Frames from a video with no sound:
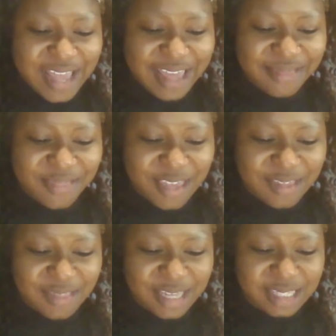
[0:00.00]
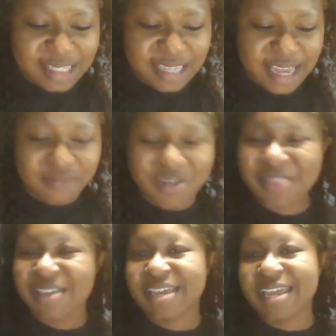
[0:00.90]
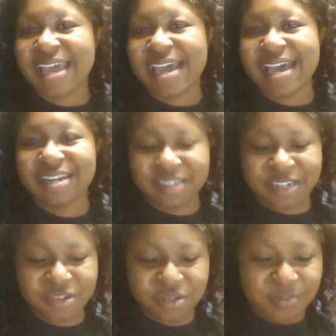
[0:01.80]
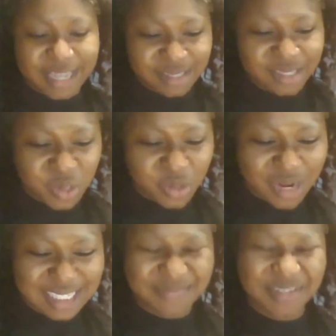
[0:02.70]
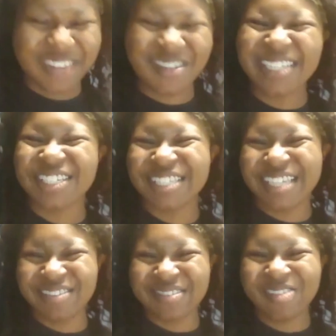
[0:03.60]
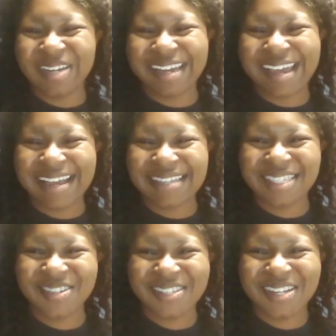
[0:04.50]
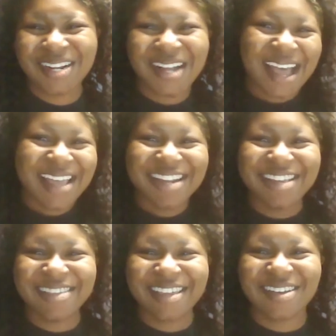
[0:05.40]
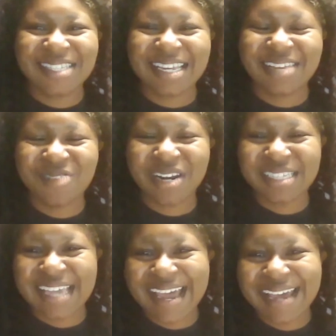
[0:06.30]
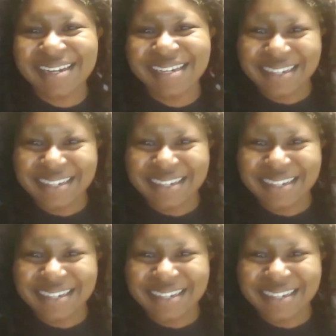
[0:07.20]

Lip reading: I think that's everything I had, and you answered the rest of my questions I was going to ask. So is there anything else that you wanted to add?